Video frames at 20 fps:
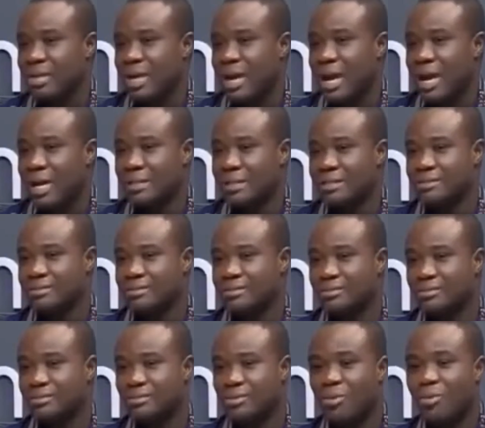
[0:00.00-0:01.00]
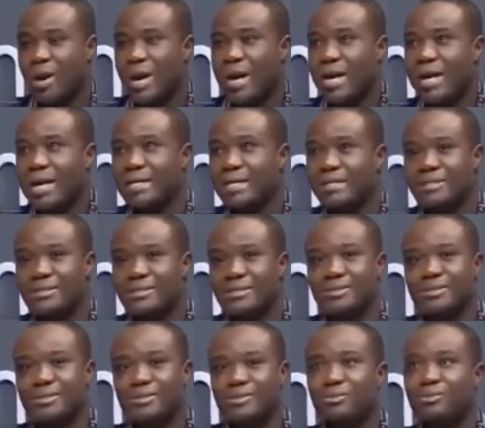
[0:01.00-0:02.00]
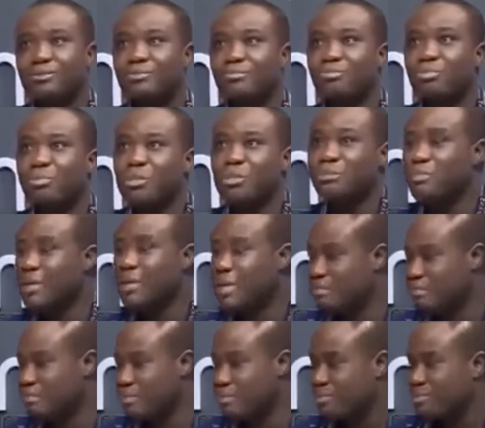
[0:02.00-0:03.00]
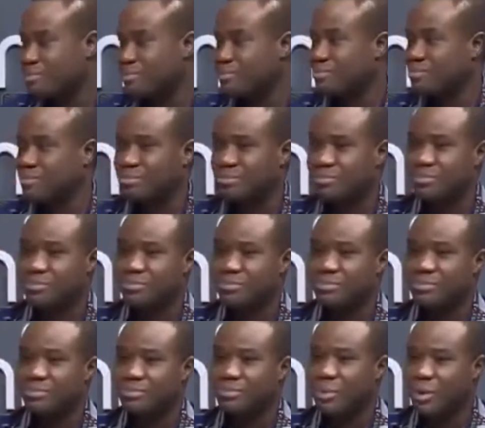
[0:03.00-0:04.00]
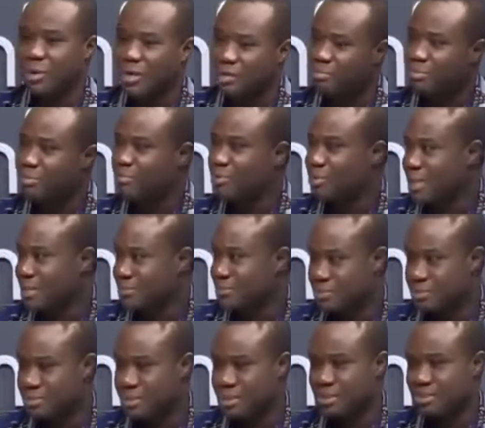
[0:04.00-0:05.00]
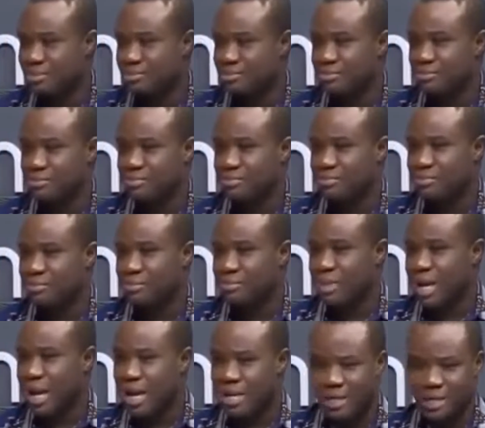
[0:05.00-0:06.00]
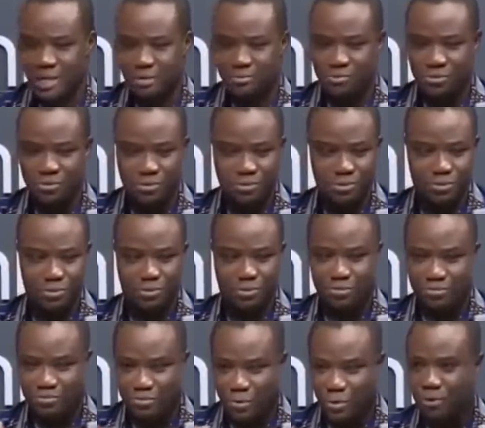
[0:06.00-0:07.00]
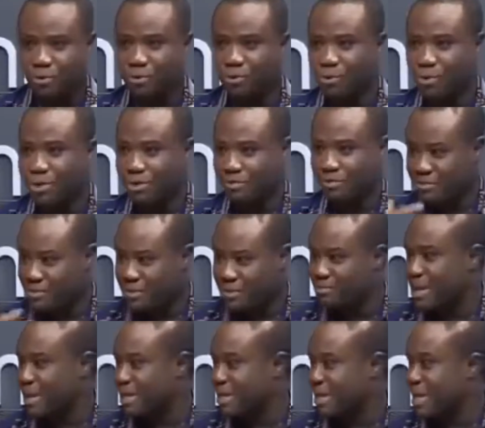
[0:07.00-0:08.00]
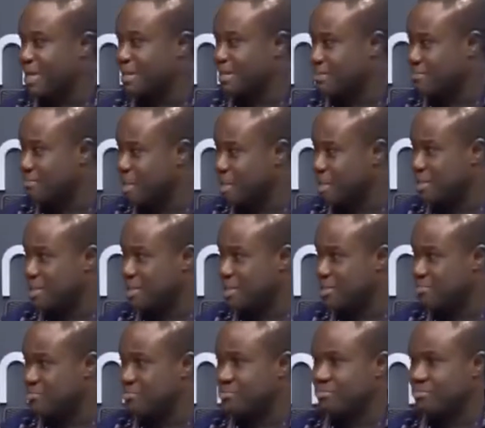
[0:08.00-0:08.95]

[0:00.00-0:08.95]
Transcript: and go ahead to push blame on the previous administration. And if you follow the feedback that has emerged,